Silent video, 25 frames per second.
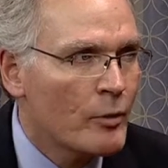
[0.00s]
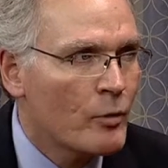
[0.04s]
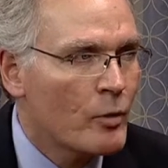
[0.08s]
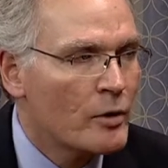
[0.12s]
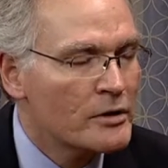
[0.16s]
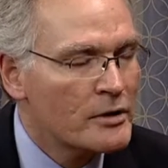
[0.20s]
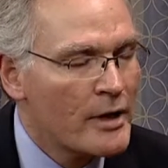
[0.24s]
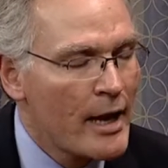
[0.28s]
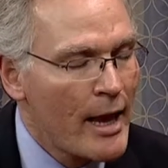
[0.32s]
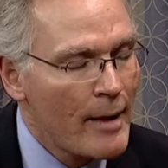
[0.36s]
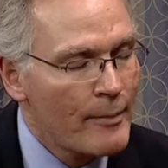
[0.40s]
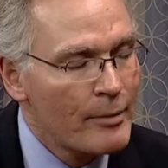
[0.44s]
And
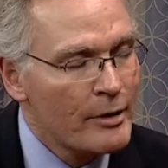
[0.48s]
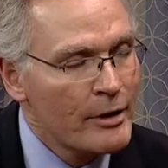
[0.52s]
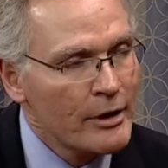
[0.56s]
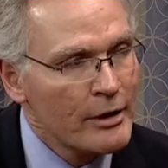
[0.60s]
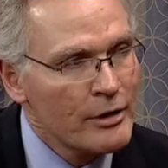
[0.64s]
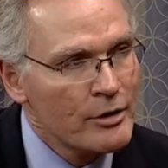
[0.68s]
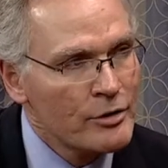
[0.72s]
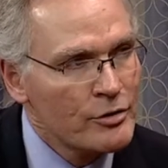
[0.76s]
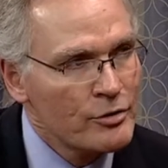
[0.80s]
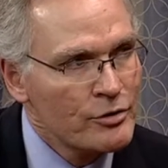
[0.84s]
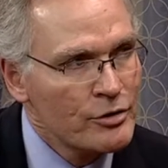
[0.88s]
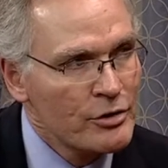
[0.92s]
what's
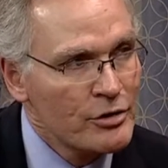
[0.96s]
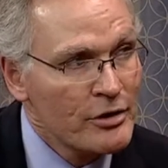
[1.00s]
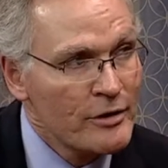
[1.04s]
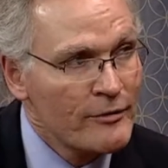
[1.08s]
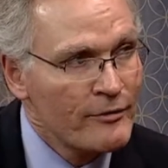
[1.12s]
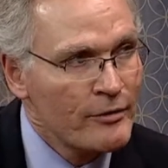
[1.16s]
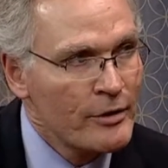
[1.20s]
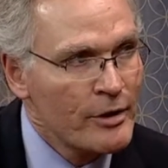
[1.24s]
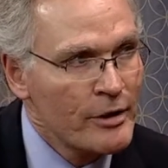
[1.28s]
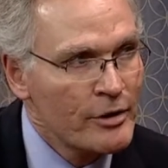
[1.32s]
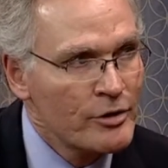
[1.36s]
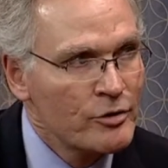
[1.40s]
happening is there's a
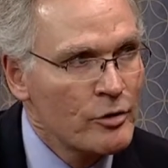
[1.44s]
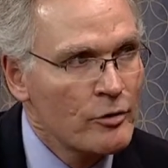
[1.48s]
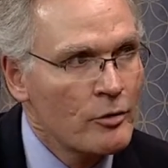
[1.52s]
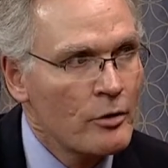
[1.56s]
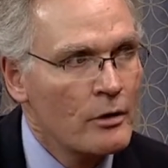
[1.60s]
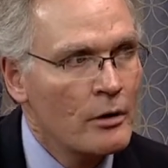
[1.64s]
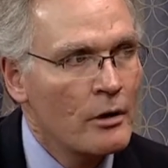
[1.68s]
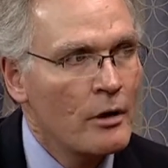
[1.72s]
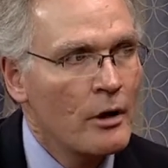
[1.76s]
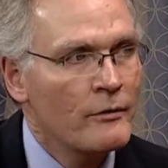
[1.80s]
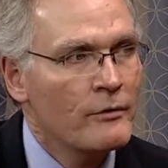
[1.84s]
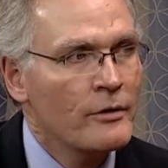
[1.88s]

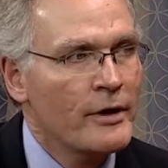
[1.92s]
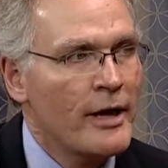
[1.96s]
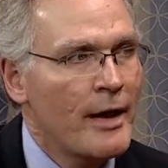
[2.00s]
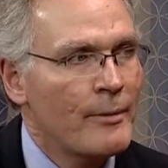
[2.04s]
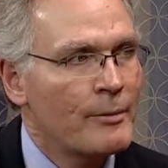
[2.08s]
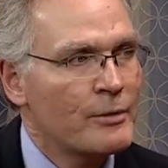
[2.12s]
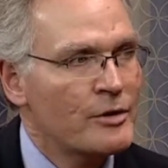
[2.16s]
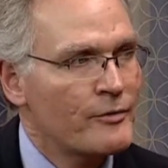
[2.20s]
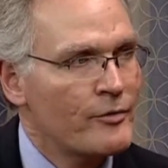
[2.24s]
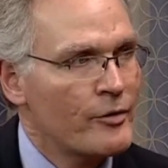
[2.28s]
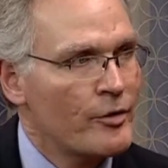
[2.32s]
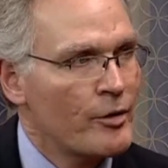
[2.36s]
differential of the
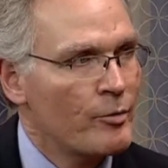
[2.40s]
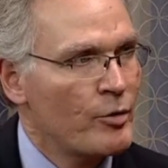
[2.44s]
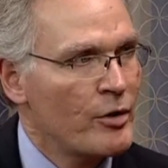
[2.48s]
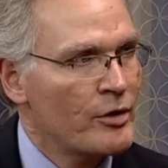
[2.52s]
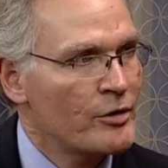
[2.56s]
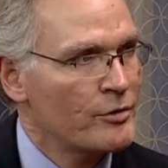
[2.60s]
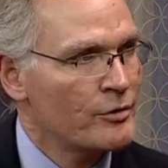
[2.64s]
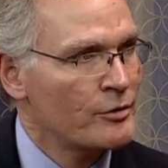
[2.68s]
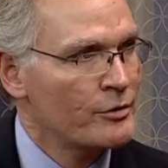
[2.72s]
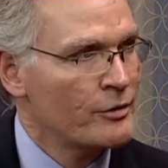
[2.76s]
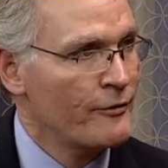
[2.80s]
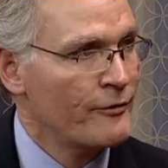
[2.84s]
atmospheric
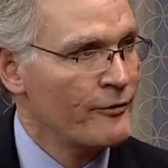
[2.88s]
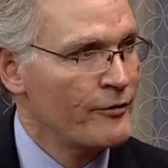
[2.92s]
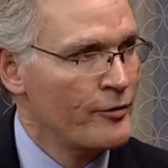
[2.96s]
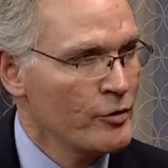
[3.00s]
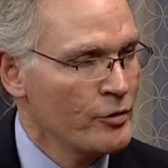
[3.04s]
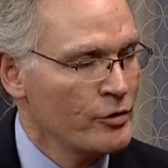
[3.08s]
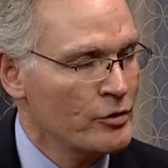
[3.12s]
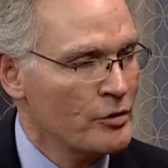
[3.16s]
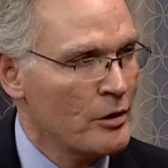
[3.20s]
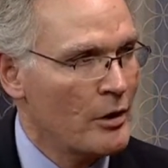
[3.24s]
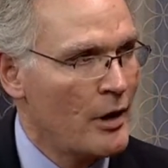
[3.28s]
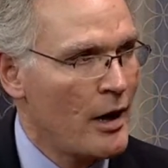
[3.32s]
pressure in the
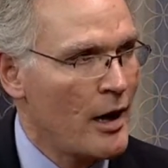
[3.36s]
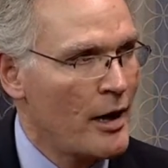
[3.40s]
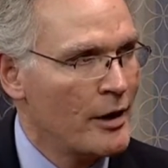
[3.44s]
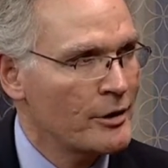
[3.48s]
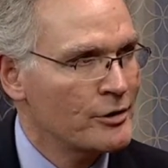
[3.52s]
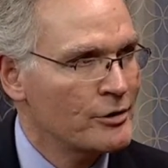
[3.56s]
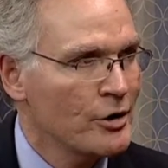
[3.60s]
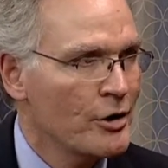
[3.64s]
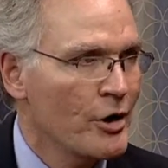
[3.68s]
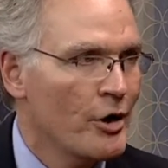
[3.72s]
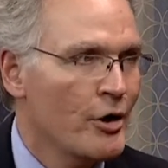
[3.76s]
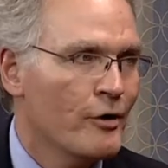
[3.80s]

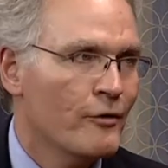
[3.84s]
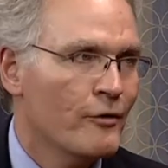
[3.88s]
fuselage